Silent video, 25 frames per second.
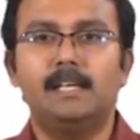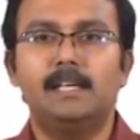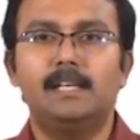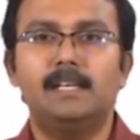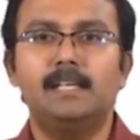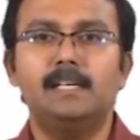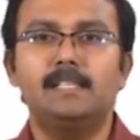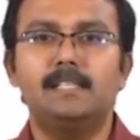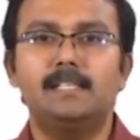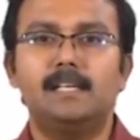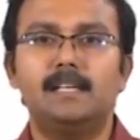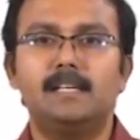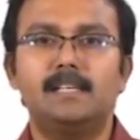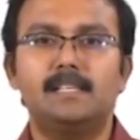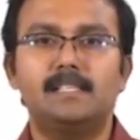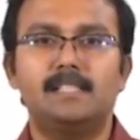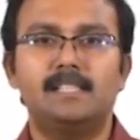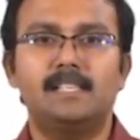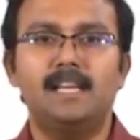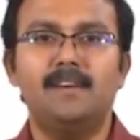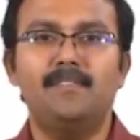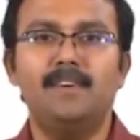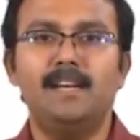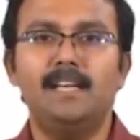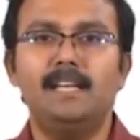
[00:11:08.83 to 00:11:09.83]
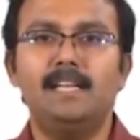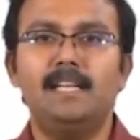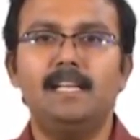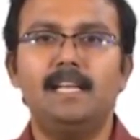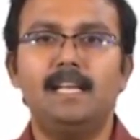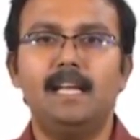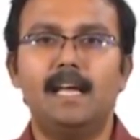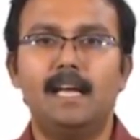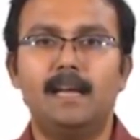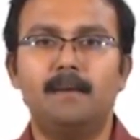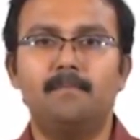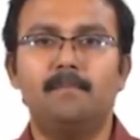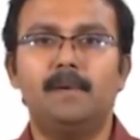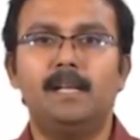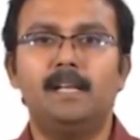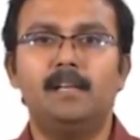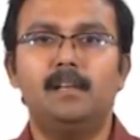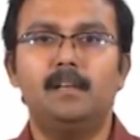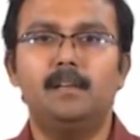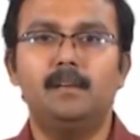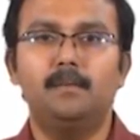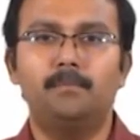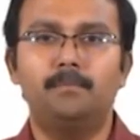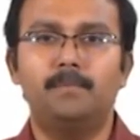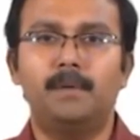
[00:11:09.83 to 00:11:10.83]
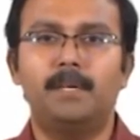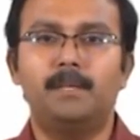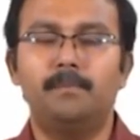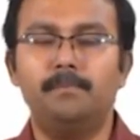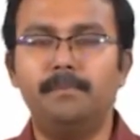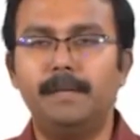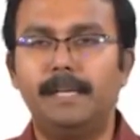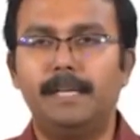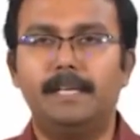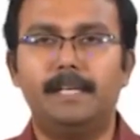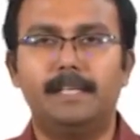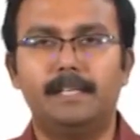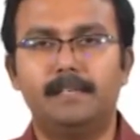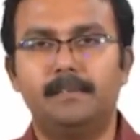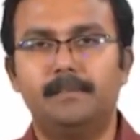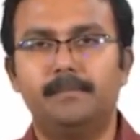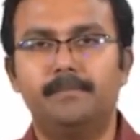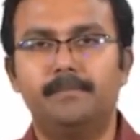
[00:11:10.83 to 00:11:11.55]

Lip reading: is 70 ml per beat.